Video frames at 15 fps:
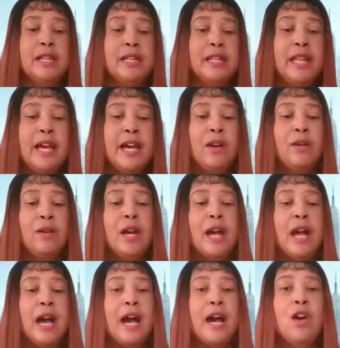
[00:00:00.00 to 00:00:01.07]
Now,
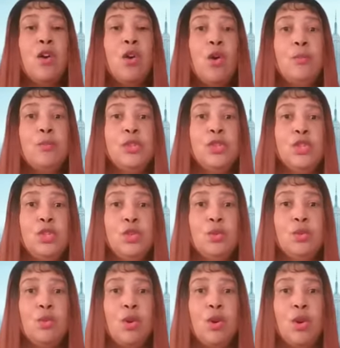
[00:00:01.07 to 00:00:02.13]
I hope that
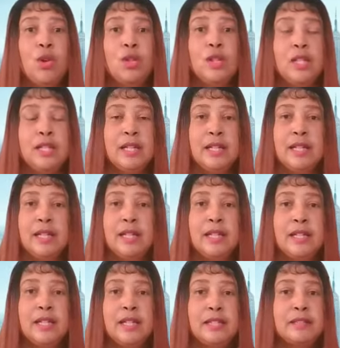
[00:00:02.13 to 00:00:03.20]
you all
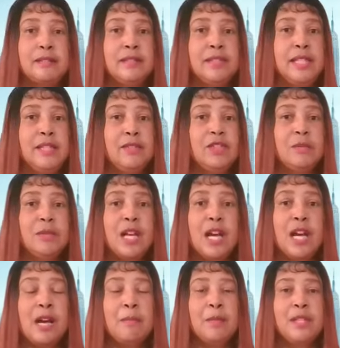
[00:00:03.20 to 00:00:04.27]
uh, leave some
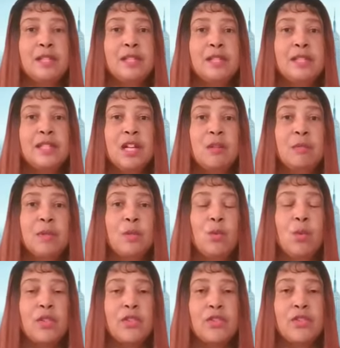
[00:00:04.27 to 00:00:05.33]
comments, tell me
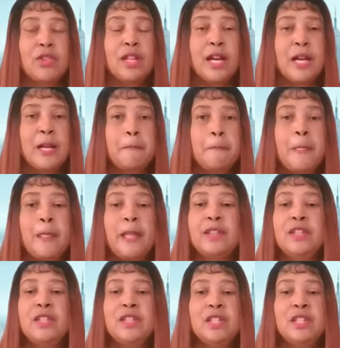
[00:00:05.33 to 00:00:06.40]
whether or not
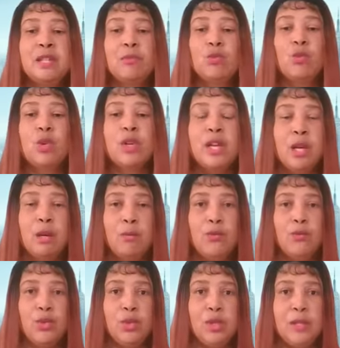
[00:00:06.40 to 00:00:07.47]
these tips were
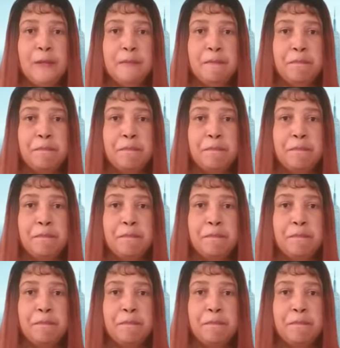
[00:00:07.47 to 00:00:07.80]
helpful.